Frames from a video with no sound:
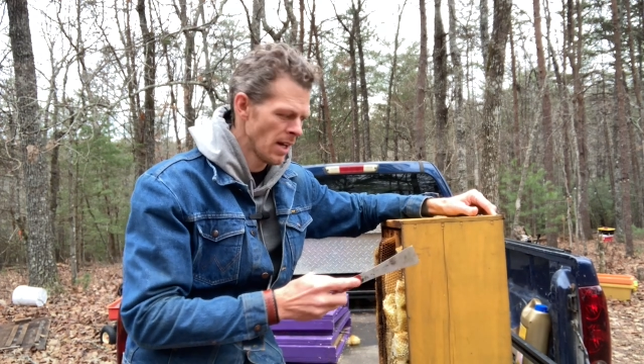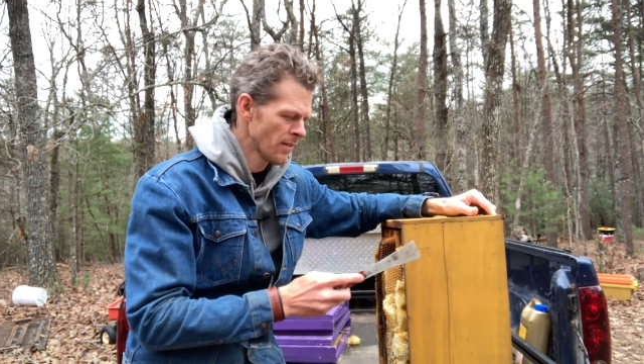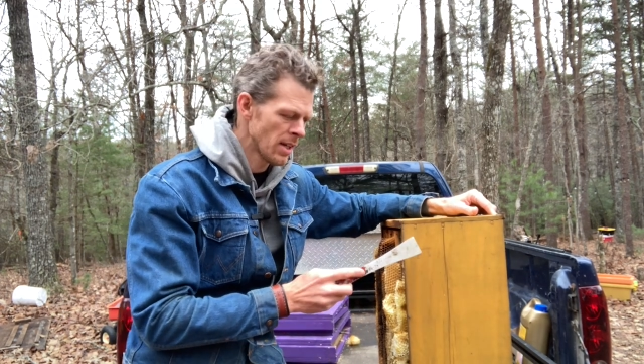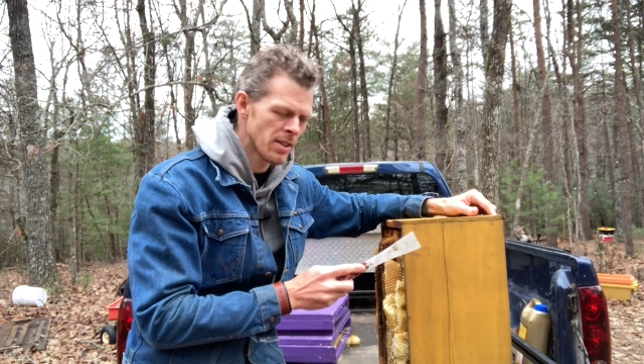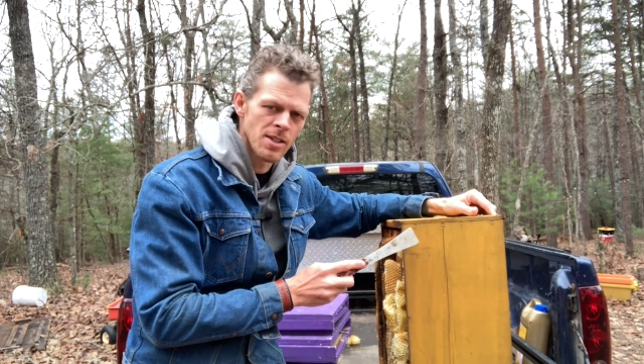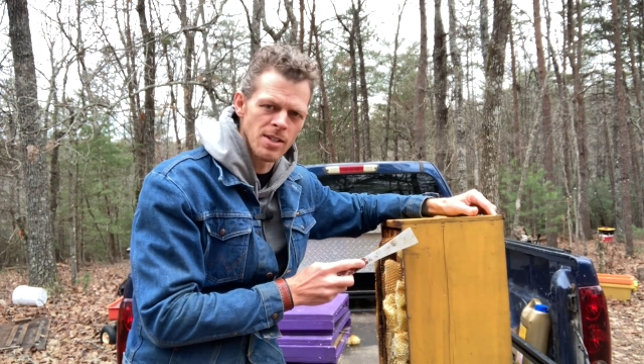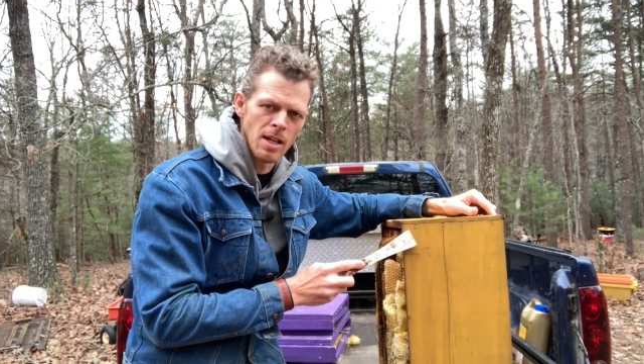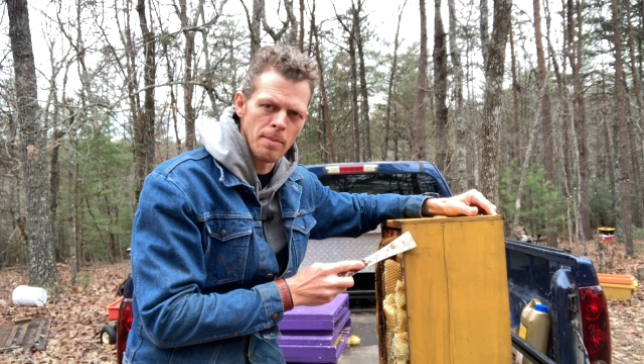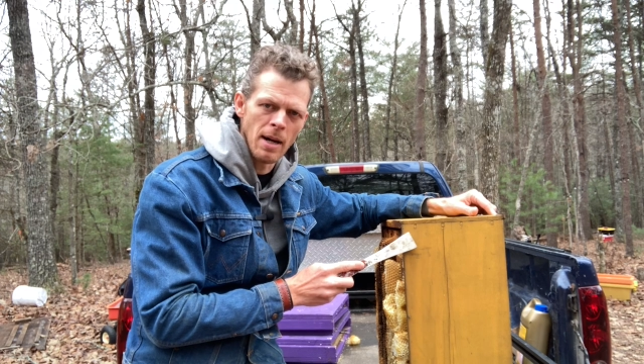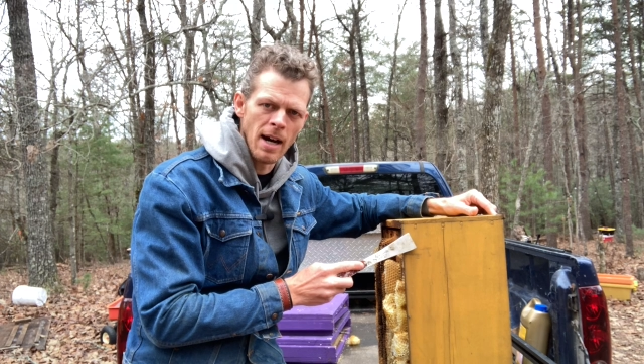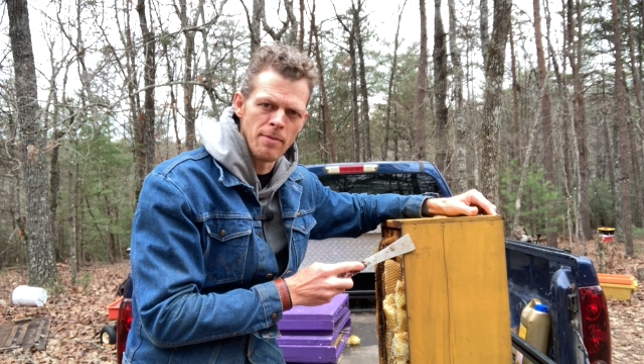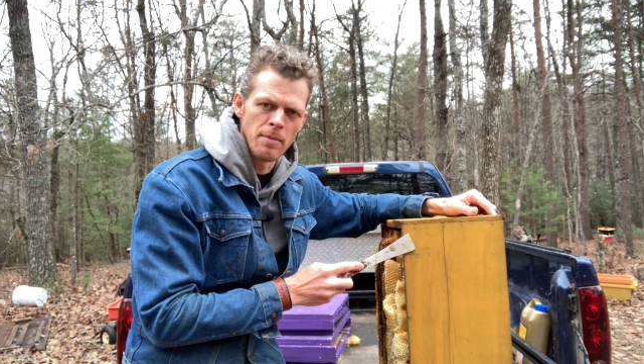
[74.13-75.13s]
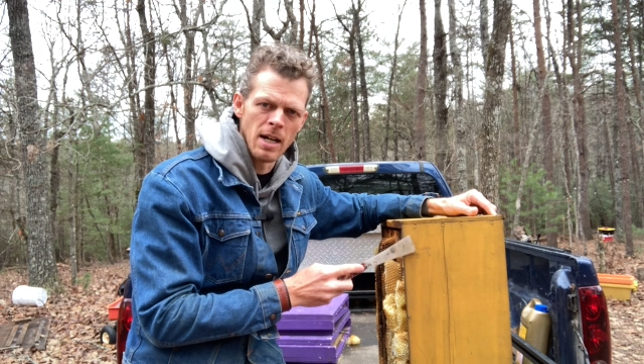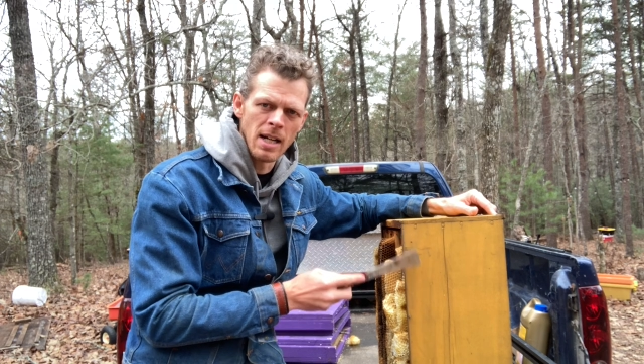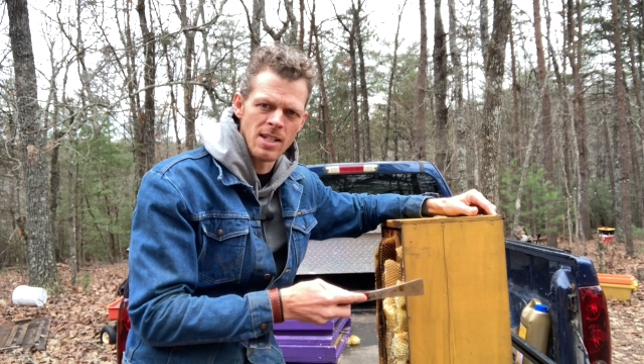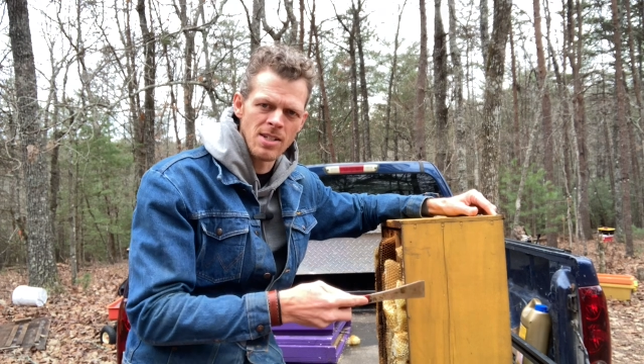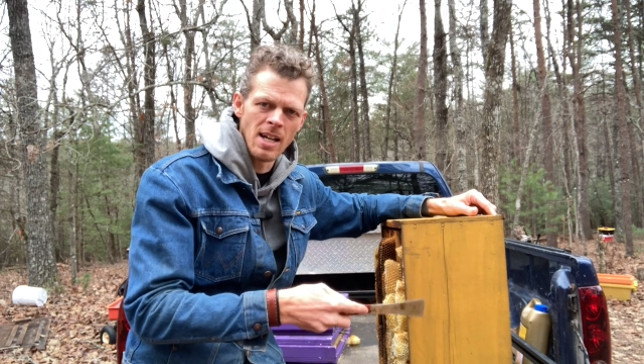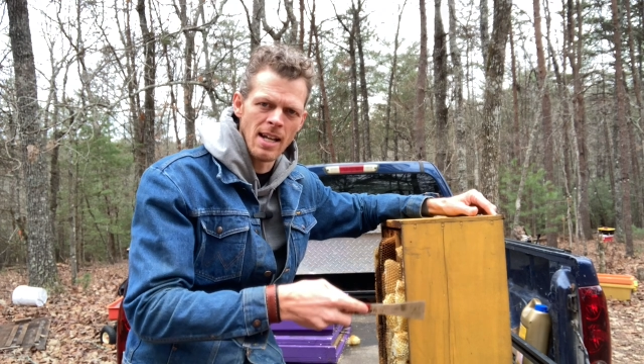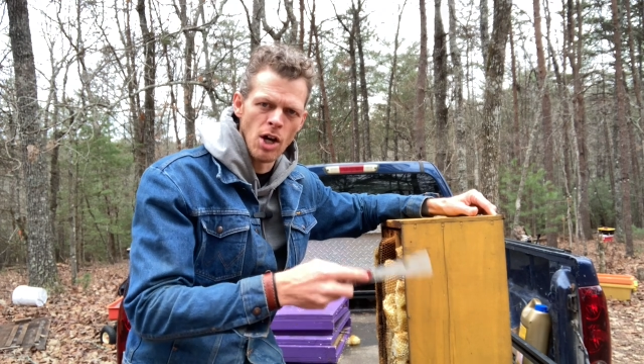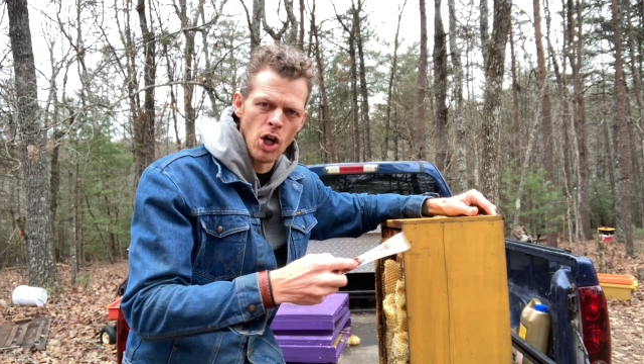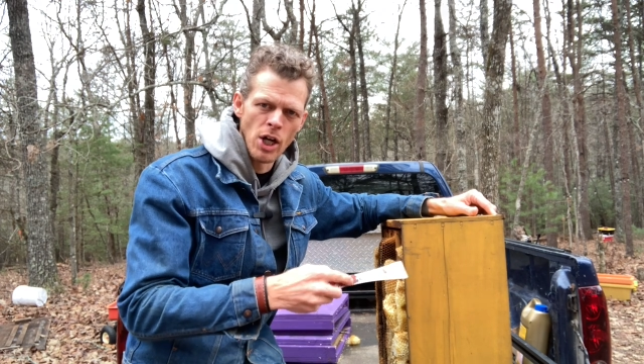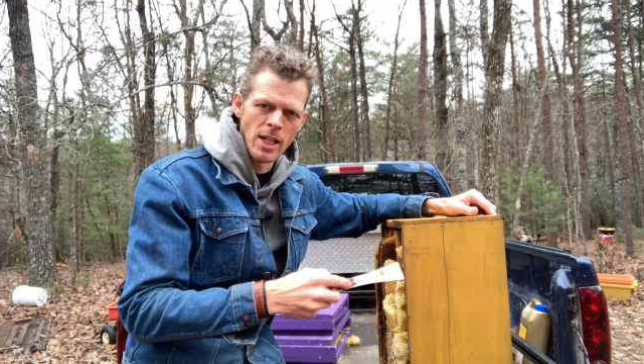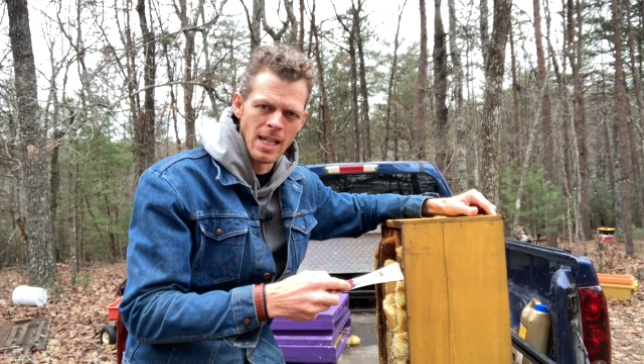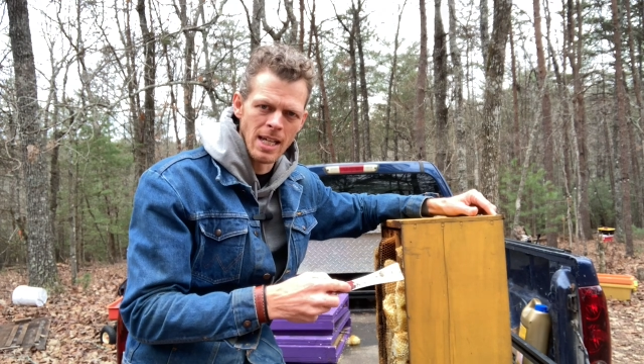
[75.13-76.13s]
I've got this deep hive body set
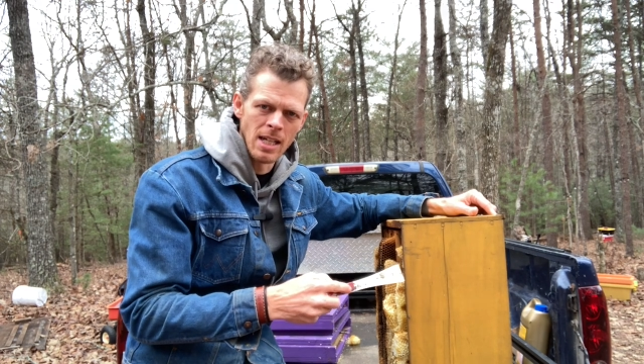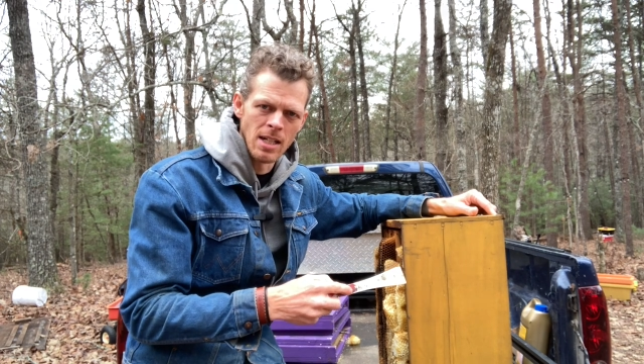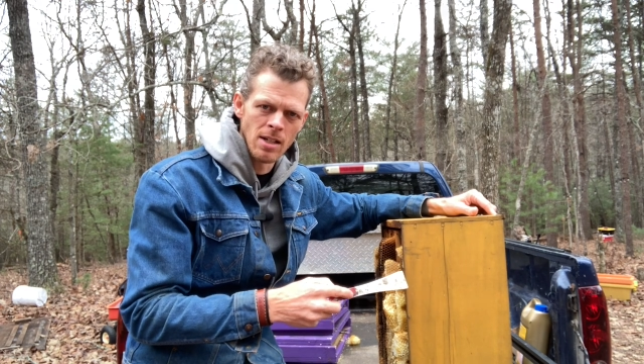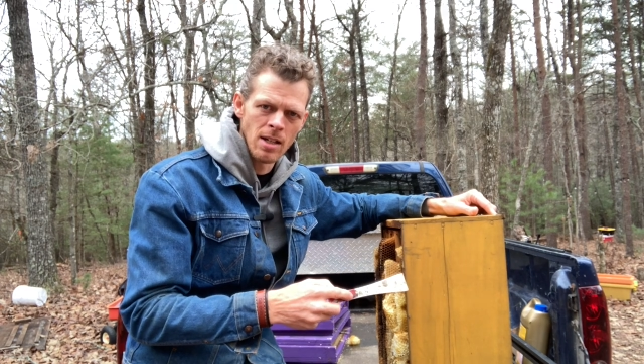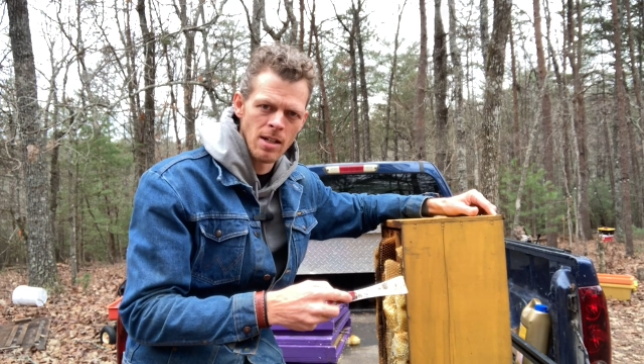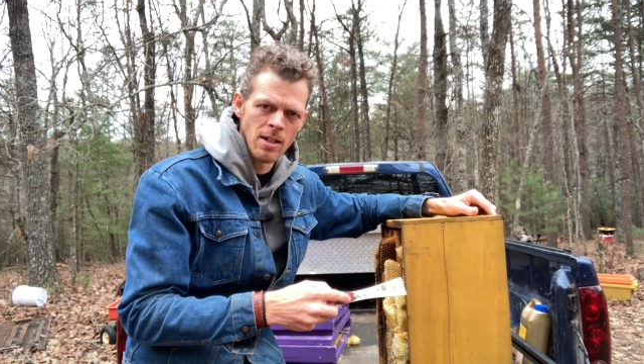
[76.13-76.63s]
on end